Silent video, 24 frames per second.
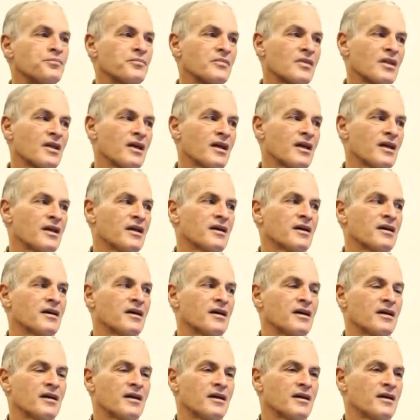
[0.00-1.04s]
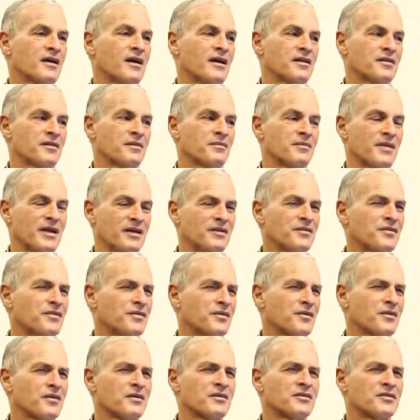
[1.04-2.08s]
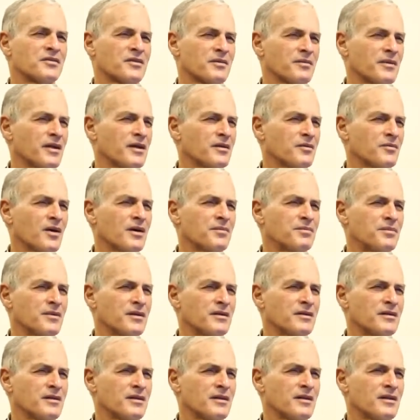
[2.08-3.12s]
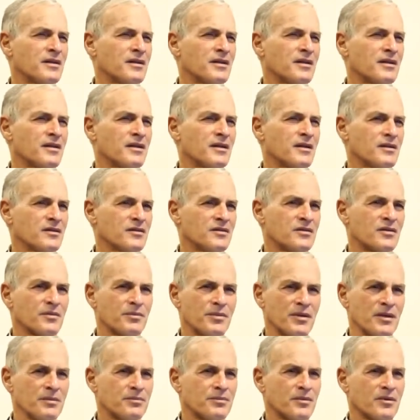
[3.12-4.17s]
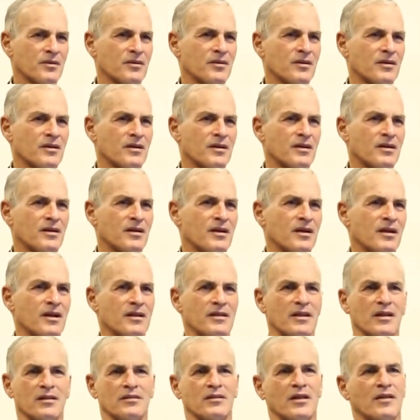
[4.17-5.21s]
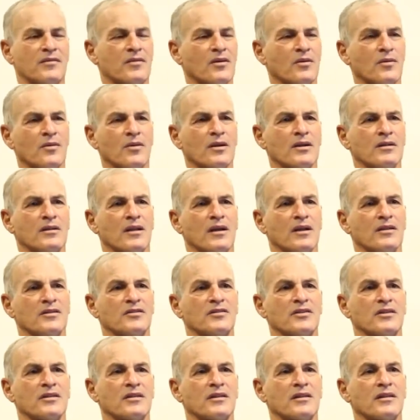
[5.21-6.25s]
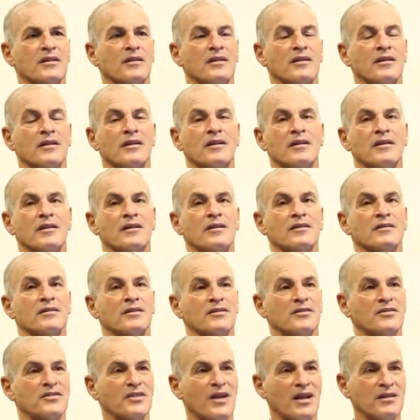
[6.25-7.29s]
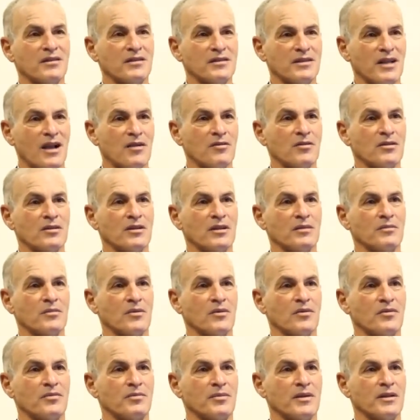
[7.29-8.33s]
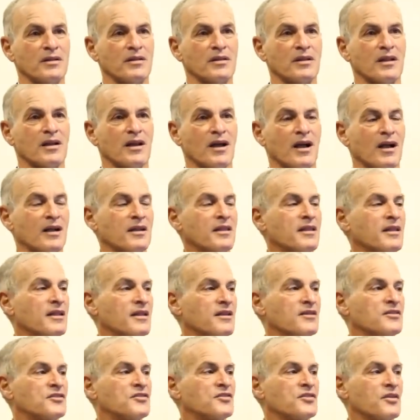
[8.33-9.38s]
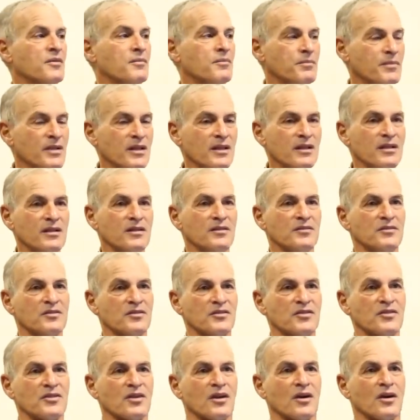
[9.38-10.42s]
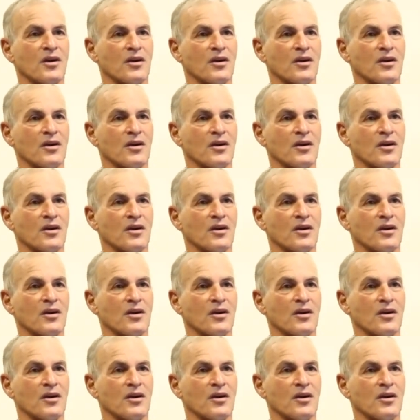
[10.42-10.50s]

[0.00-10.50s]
And the main force, the main weapon, is the people, and they'll never organize it. The solidarity movement, I think its means are